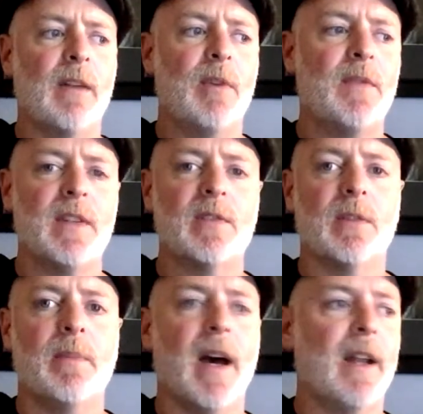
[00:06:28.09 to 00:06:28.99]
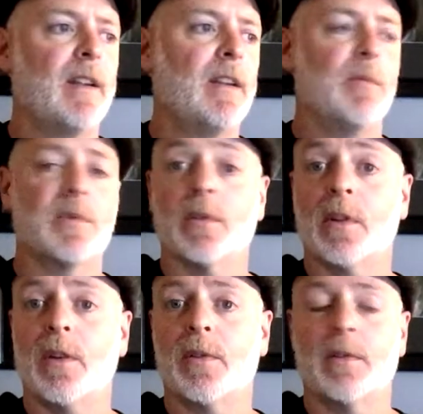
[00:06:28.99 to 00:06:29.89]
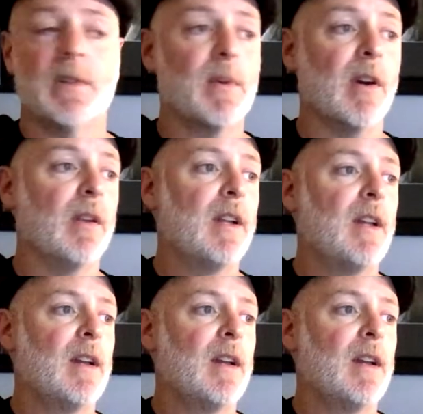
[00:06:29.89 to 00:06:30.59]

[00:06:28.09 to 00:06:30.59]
riffy sort of part, which I'll go through as well.